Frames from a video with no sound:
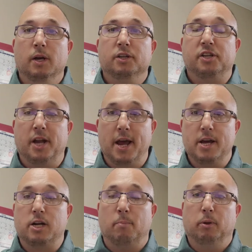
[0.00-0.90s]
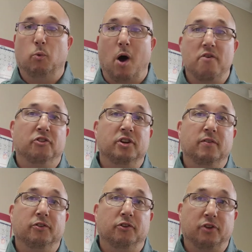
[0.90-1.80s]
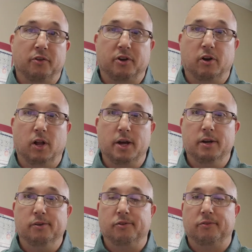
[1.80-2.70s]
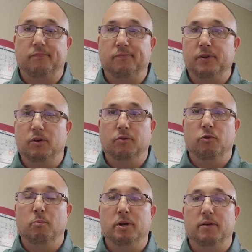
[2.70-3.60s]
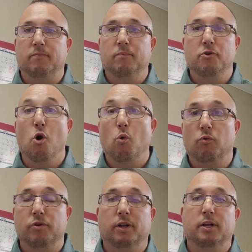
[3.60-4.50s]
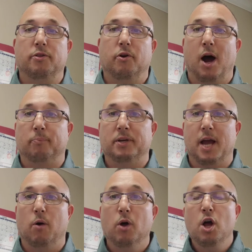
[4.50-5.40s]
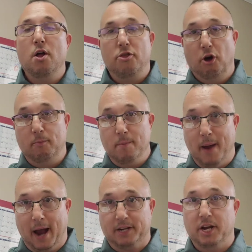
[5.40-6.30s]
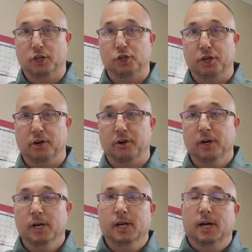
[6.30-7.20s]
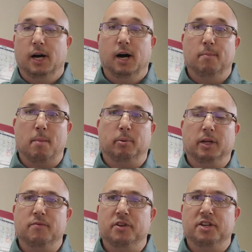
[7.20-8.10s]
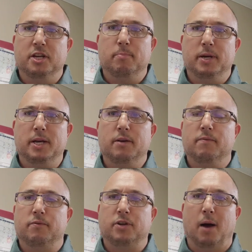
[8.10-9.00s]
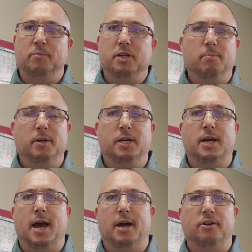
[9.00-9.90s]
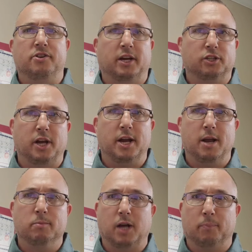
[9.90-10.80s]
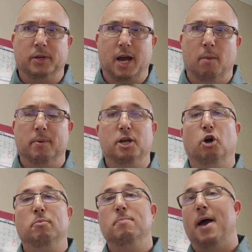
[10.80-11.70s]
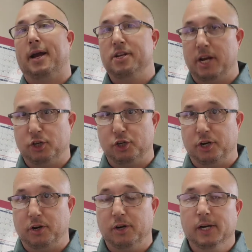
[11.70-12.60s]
Today, a couple of wide receivers in South Carolina, nobody of note really. They're opting out. They'll be back next year. I believe the top DB at Texas A&M is opting out, but he'll be back next year.